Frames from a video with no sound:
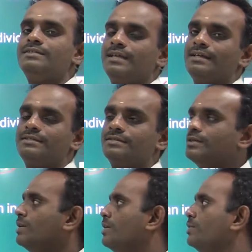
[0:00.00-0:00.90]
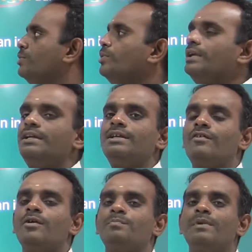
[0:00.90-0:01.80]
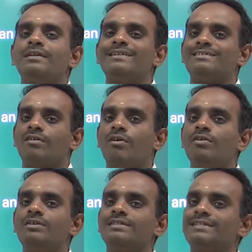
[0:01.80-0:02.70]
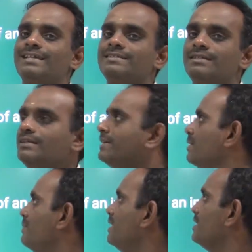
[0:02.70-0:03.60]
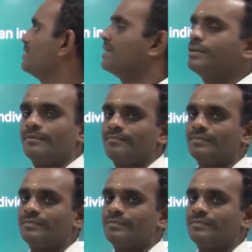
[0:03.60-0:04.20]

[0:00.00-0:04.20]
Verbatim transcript: sex during development is called sex determination.